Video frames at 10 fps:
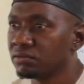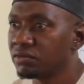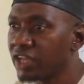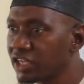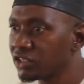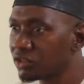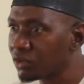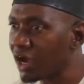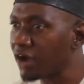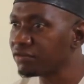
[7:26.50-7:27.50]
then
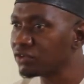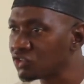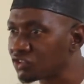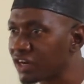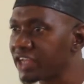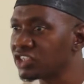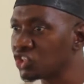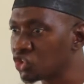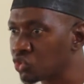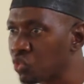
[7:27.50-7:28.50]
you have the
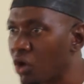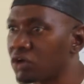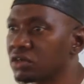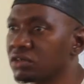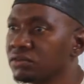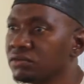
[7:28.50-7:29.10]
right to work.